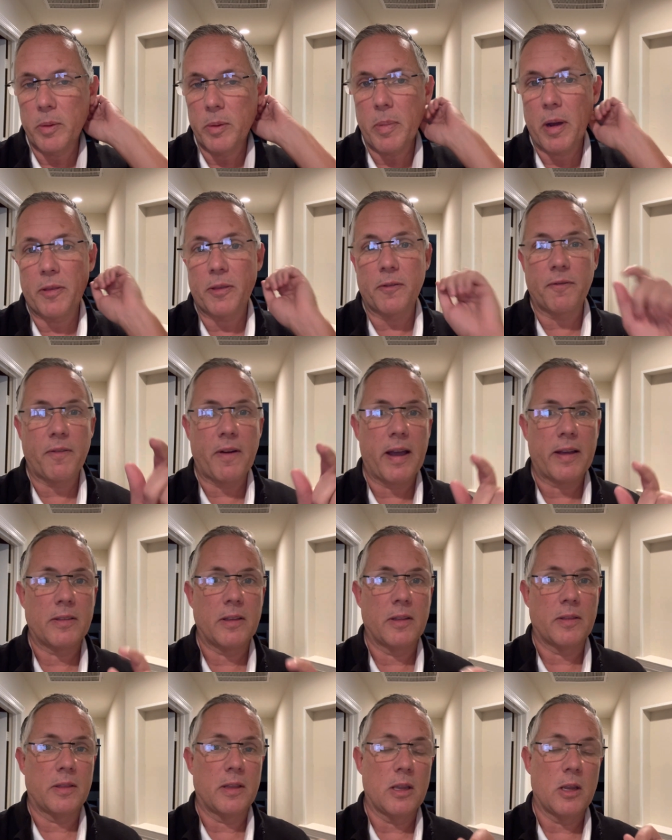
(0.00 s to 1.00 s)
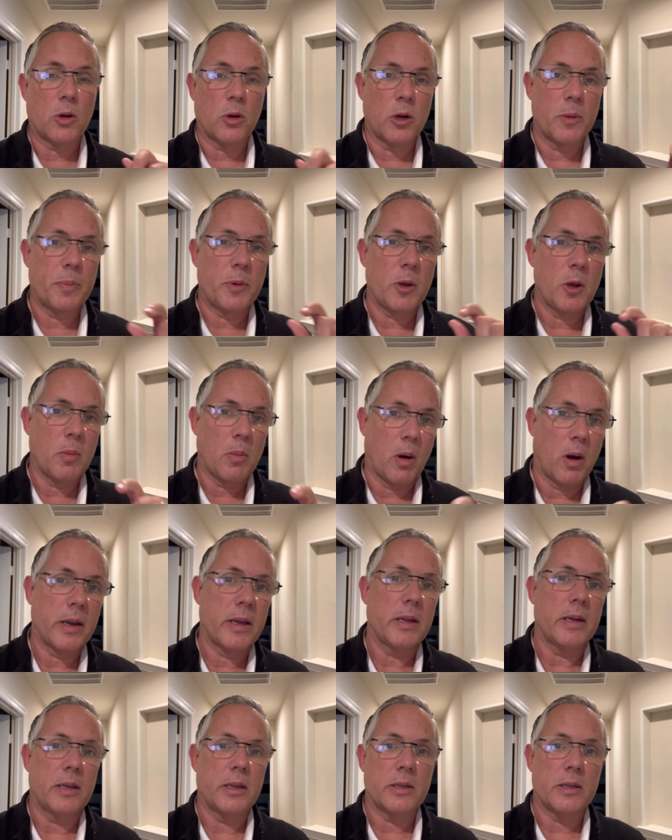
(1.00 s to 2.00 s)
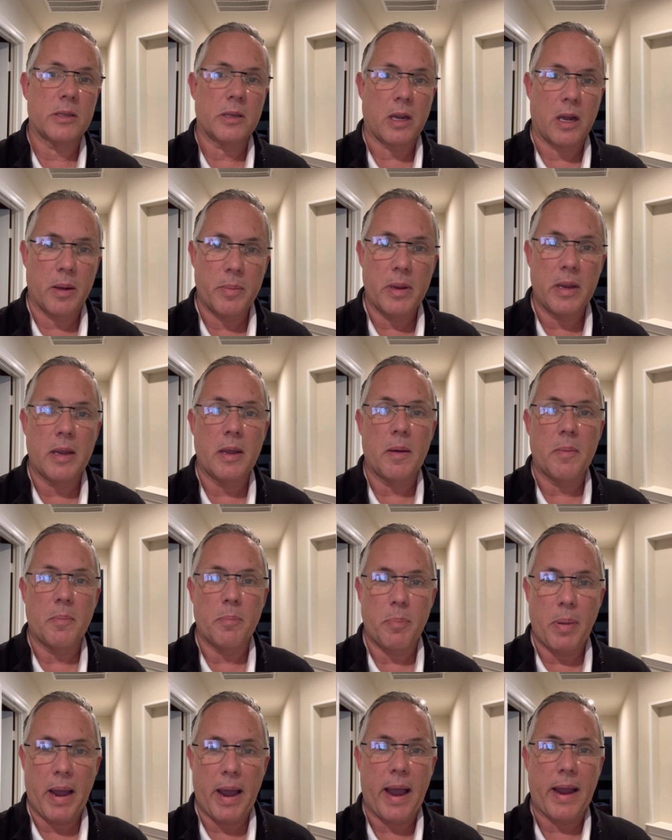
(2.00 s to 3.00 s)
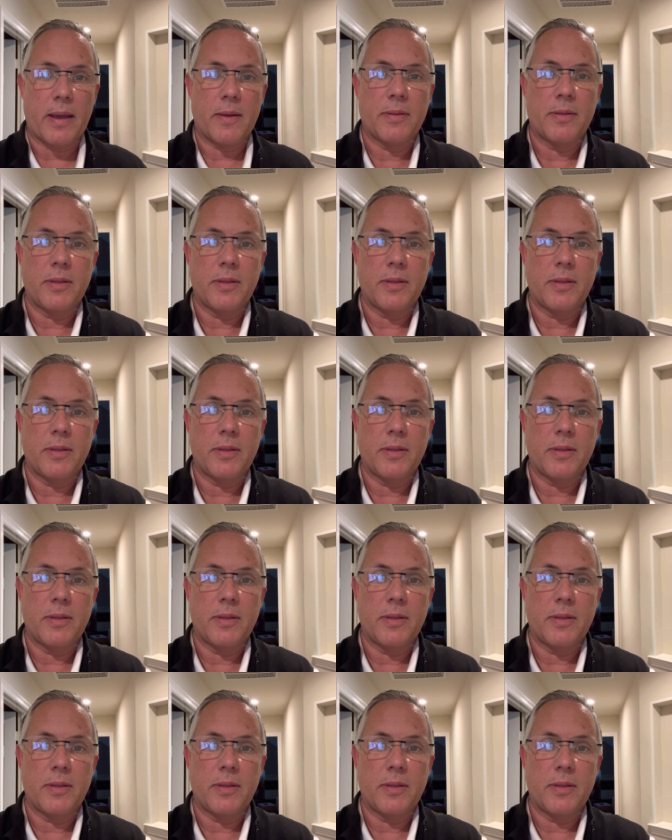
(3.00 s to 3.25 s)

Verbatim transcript: about the fact that the crypto market is coming back.